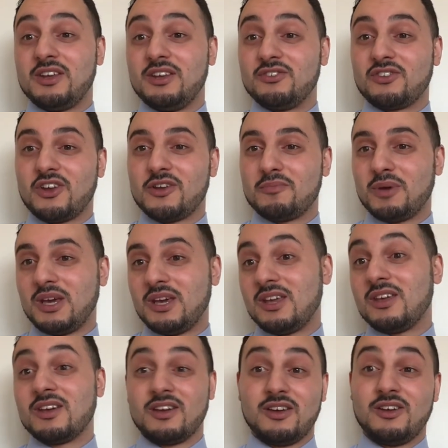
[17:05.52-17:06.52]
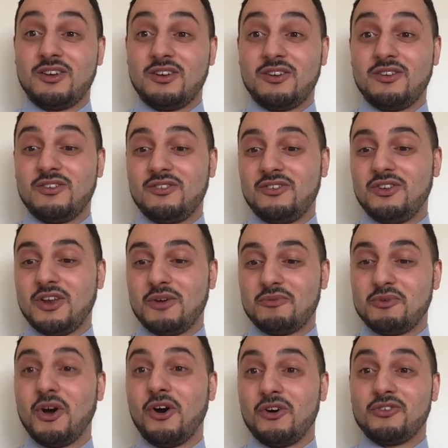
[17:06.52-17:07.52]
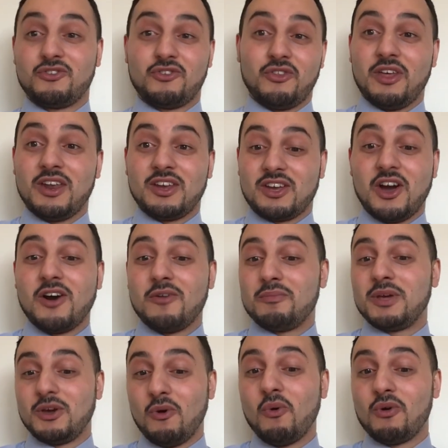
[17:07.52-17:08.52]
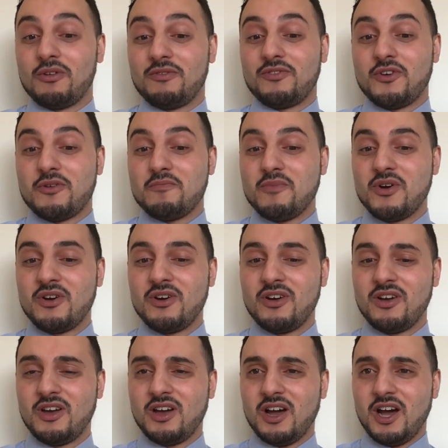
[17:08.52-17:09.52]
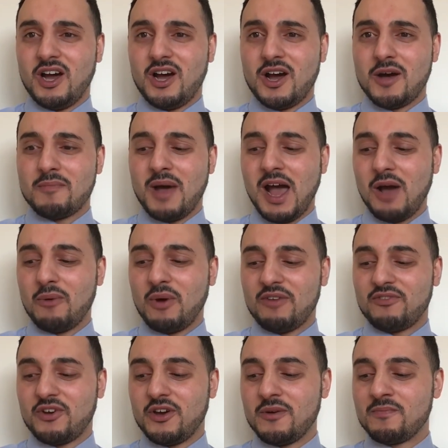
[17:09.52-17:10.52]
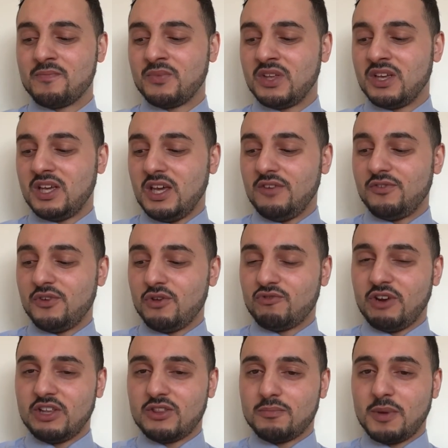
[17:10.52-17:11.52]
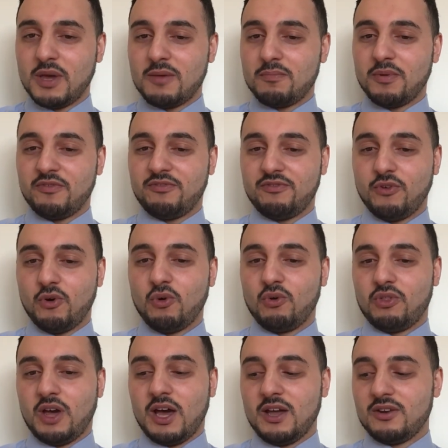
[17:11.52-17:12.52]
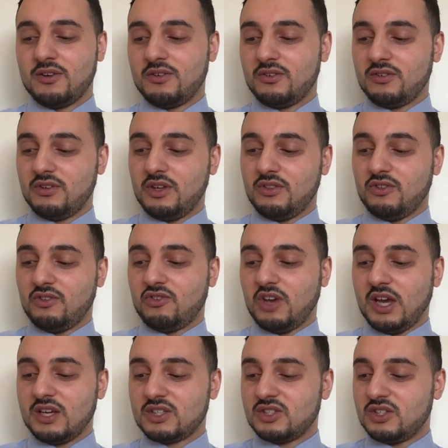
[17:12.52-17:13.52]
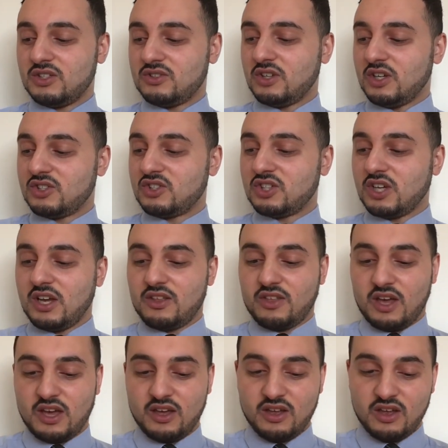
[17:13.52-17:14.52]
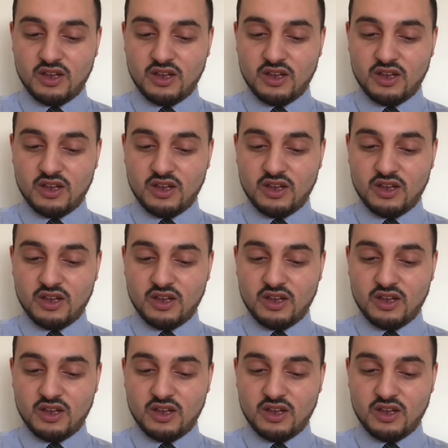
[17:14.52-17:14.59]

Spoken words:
is going to be, not. So then it can't be all of them. However, if you read the bit before that in the text, it does say there,